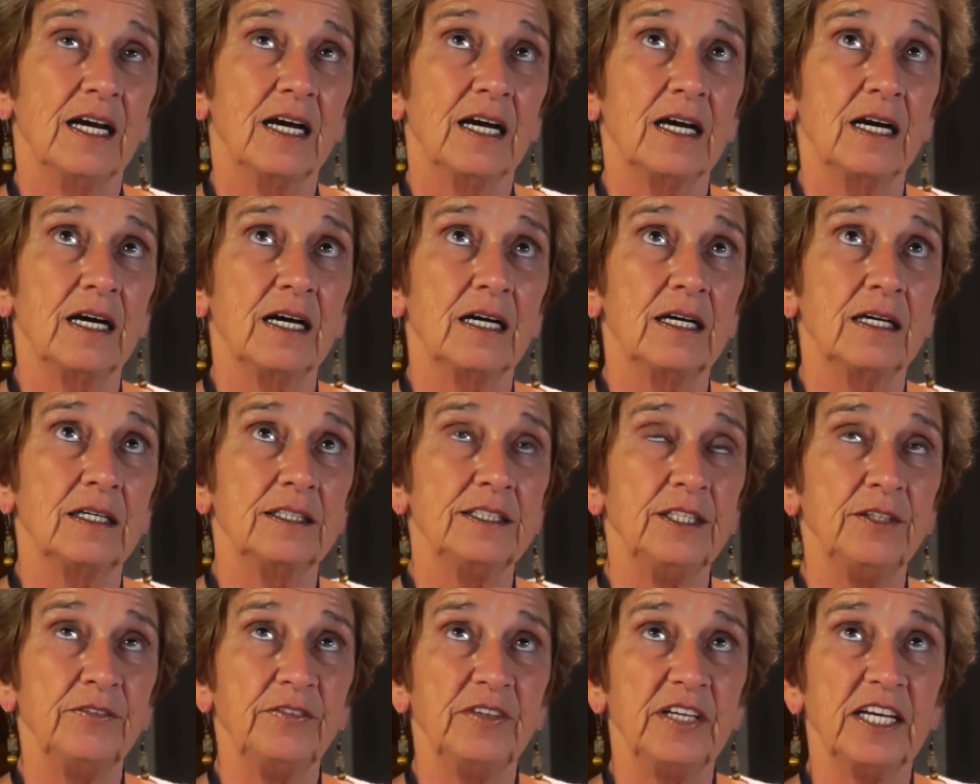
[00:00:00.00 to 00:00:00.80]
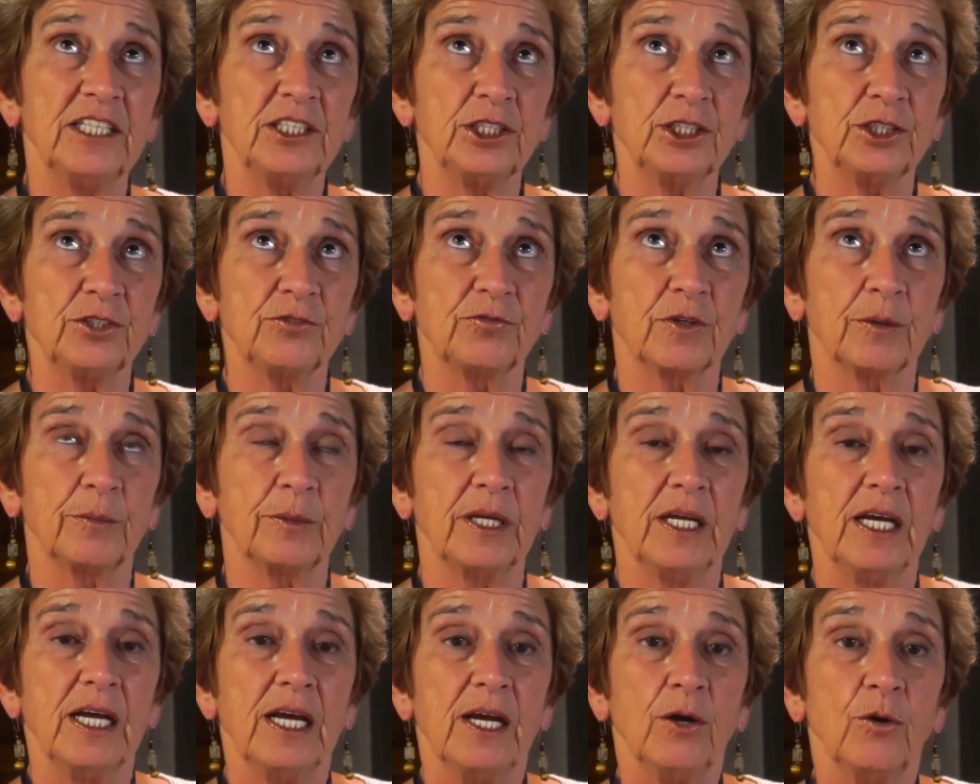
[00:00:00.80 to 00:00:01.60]
deviations from
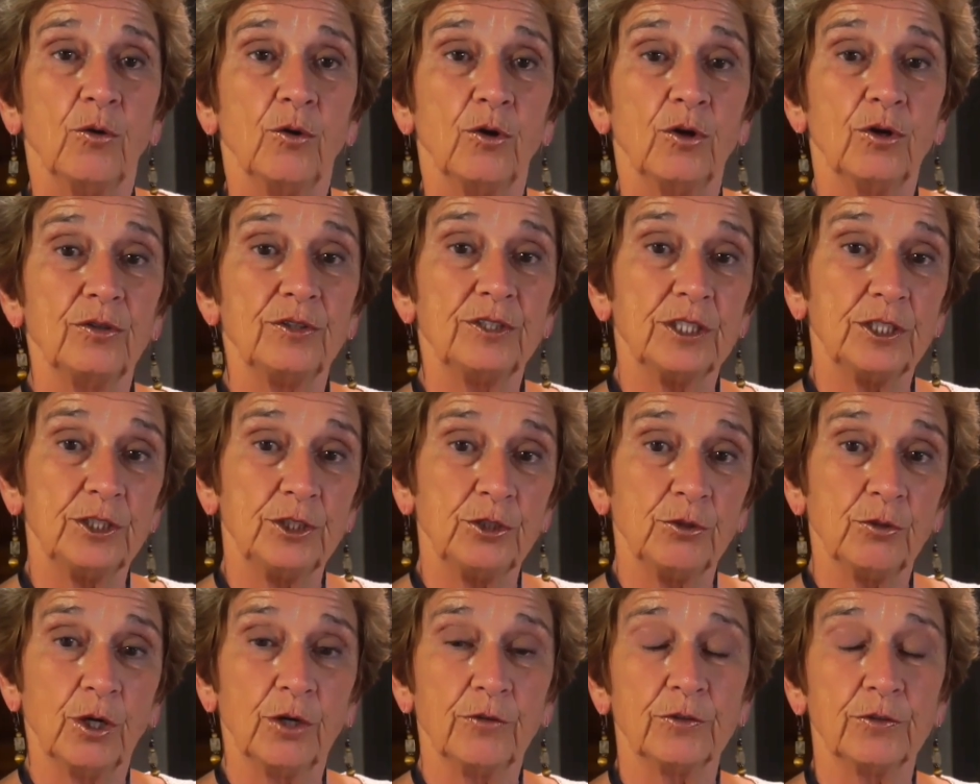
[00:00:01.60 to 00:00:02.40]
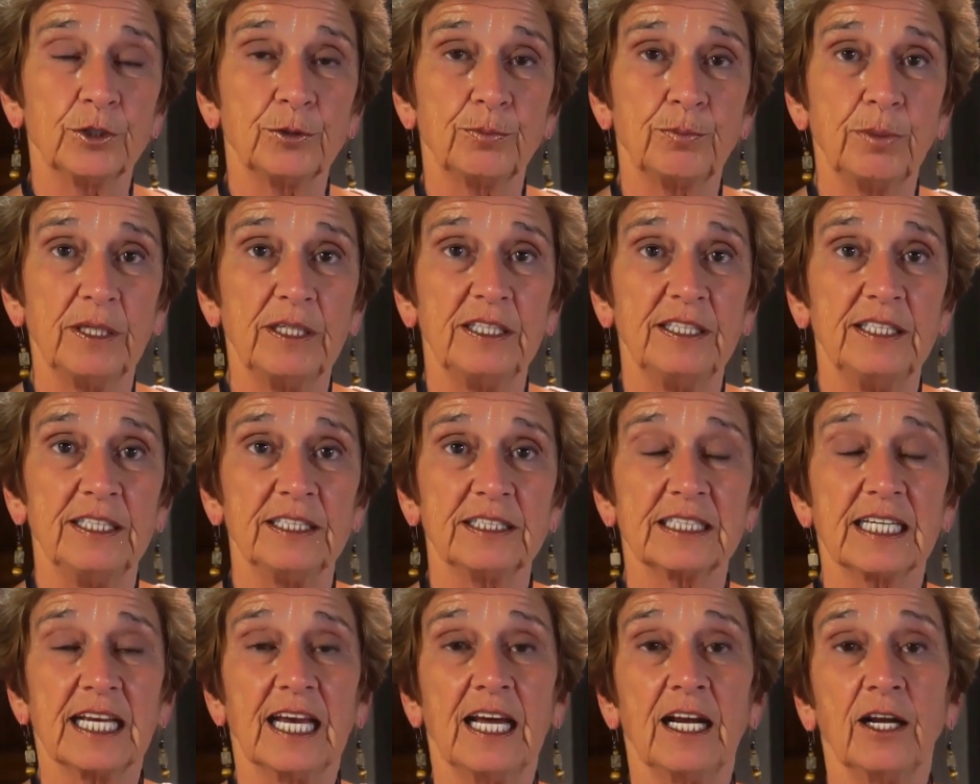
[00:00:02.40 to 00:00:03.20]
it. Did you overspend in this
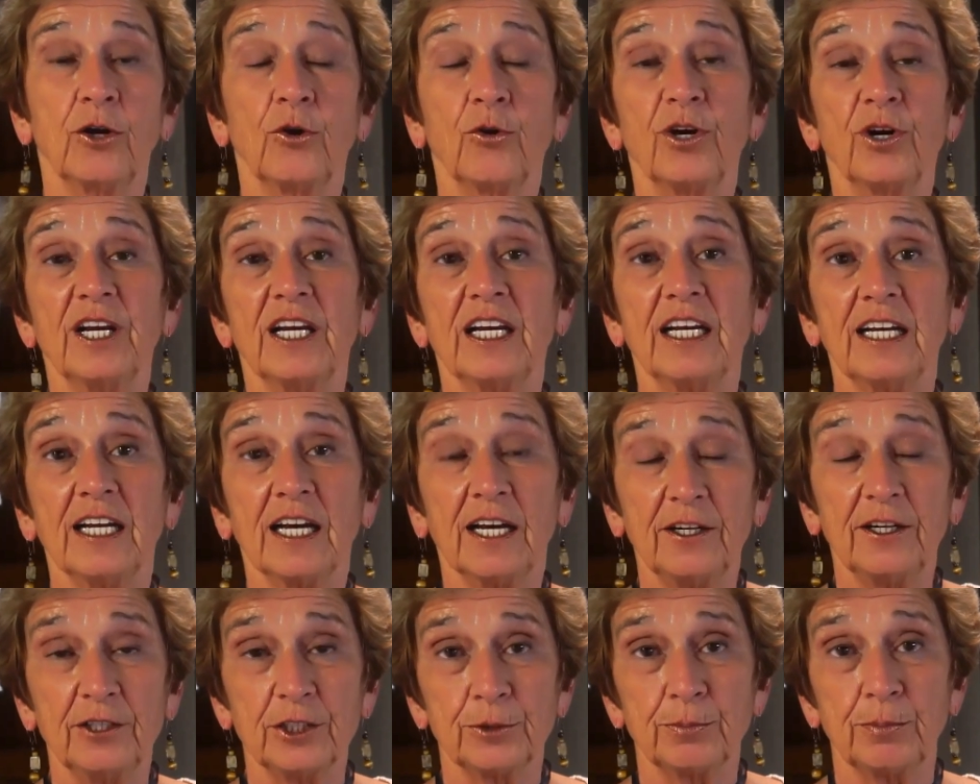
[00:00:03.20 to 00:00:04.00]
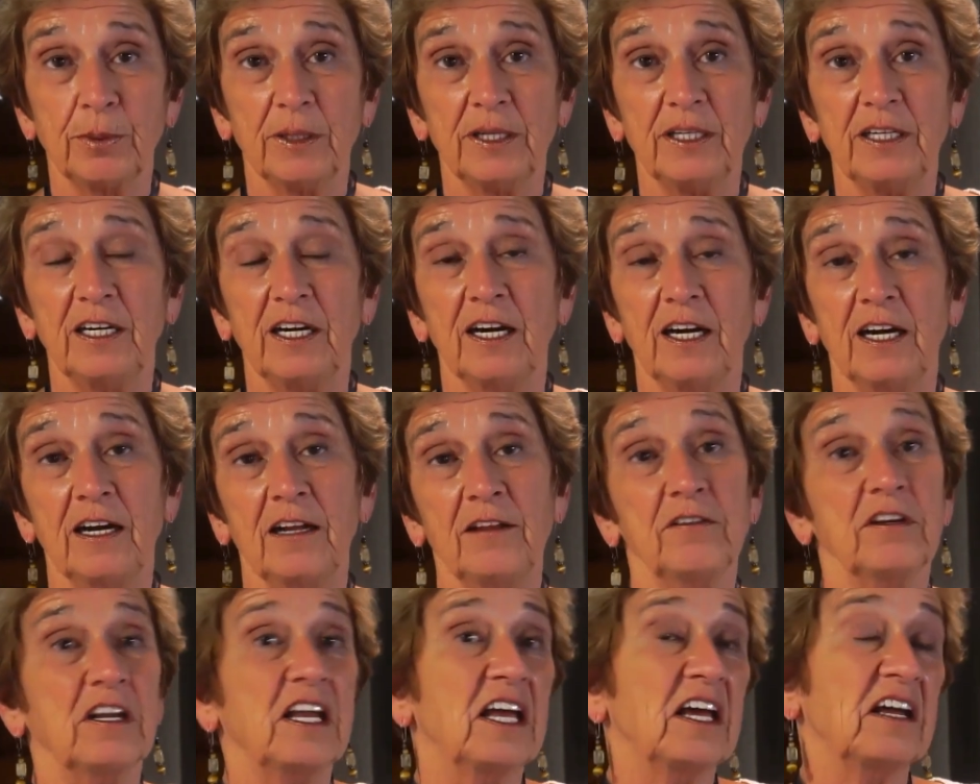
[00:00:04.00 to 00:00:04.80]
category and underspend it in
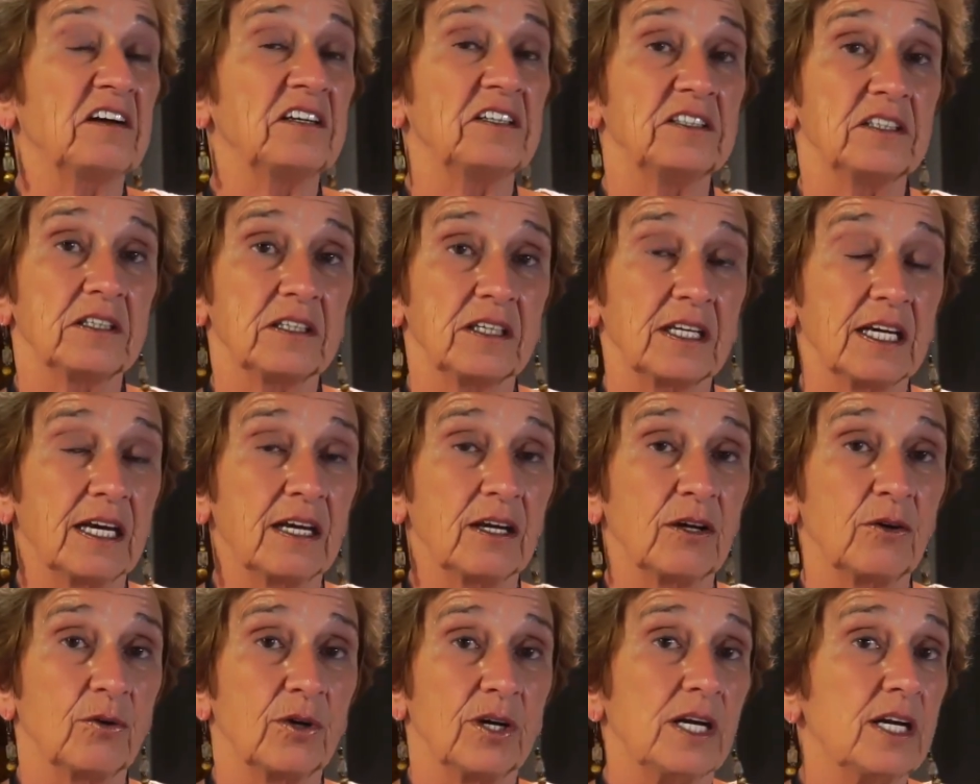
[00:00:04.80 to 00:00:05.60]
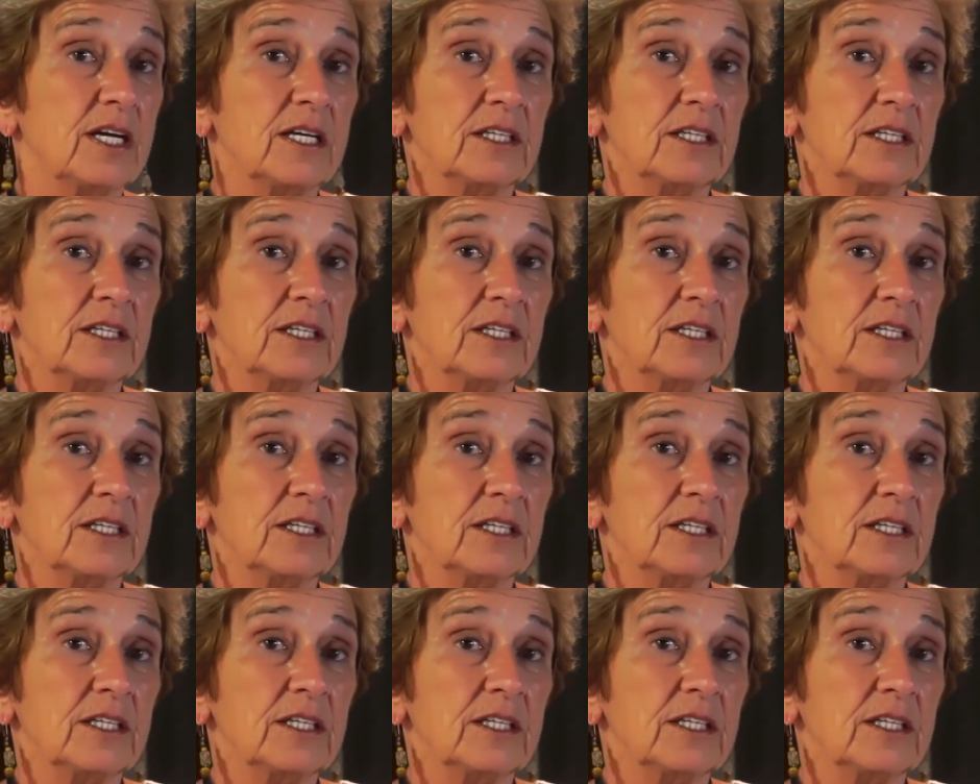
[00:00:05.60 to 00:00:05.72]
another category?